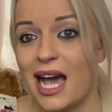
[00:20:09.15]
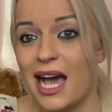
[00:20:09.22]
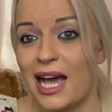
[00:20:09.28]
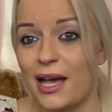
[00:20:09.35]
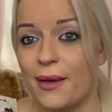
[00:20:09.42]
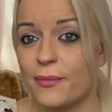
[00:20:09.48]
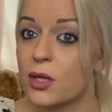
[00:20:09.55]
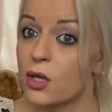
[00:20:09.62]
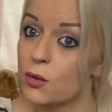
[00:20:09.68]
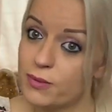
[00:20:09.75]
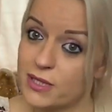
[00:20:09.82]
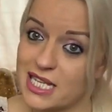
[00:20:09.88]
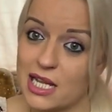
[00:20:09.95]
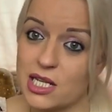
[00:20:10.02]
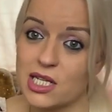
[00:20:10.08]
Um,
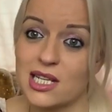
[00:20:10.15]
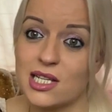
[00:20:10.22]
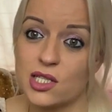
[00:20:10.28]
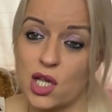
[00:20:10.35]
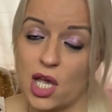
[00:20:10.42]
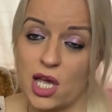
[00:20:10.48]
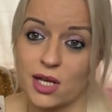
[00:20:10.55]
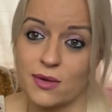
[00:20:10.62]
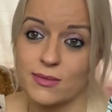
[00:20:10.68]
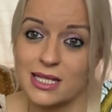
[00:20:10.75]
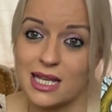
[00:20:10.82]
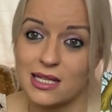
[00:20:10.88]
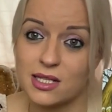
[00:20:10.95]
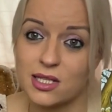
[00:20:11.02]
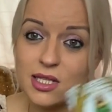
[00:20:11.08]
potentially
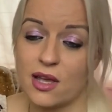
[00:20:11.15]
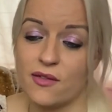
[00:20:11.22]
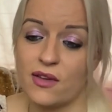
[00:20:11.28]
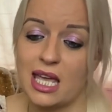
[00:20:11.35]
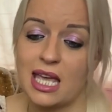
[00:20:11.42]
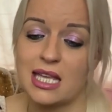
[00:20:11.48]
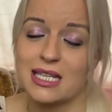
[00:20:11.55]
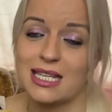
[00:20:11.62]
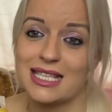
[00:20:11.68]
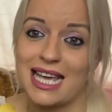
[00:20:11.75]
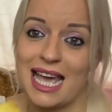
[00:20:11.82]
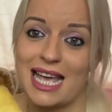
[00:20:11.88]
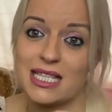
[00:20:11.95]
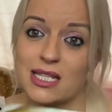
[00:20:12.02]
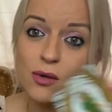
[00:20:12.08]
circumstances over here
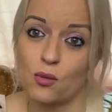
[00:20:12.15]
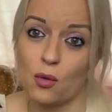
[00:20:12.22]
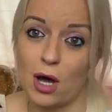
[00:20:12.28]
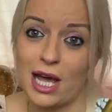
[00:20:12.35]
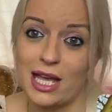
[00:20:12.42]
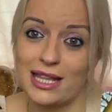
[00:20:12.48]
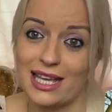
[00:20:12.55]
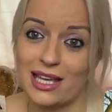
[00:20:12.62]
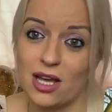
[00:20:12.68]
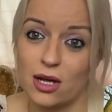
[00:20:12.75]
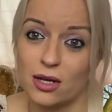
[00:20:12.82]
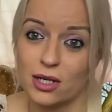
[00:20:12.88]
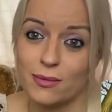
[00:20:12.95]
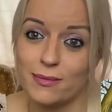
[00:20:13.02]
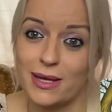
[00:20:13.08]
dictating why they
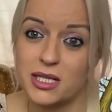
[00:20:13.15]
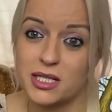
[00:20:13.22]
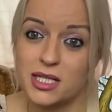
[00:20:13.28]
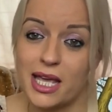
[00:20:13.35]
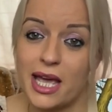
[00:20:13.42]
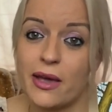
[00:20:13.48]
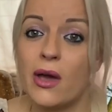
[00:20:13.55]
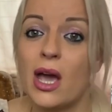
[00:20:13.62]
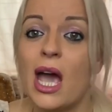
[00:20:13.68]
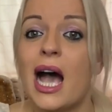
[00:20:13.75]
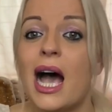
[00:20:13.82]
can't commit to you.